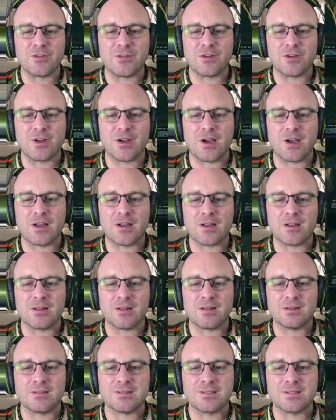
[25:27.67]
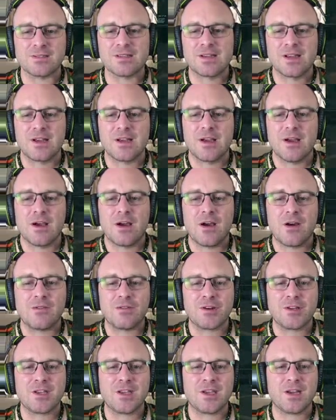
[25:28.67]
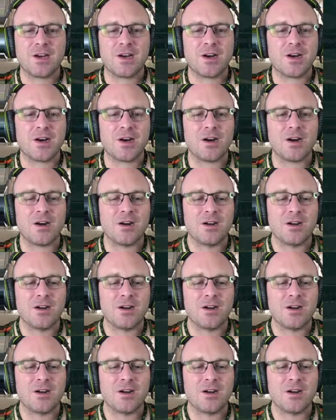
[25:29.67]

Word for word: Deinonychus over here.